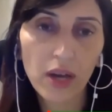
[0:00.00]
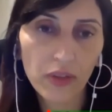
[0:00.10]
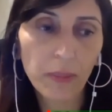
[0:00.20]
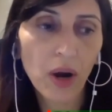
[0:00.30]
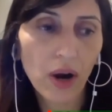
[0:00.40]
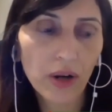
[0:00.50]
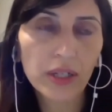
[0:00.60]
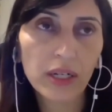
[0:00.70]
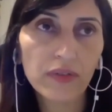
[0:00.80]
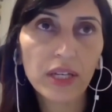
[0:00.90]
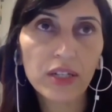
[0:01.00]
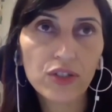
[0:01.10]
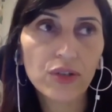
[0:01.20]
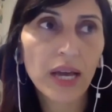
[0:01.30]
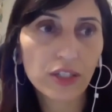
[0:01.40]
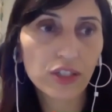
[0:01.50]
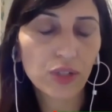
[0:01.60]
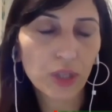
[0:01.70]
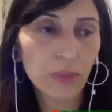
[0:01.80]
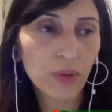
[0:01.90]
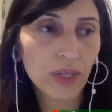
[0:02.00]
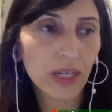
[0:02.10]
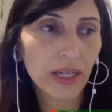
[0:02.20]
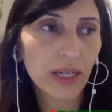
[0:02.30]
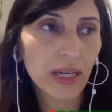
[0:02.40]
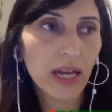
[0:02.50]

on the part of the international community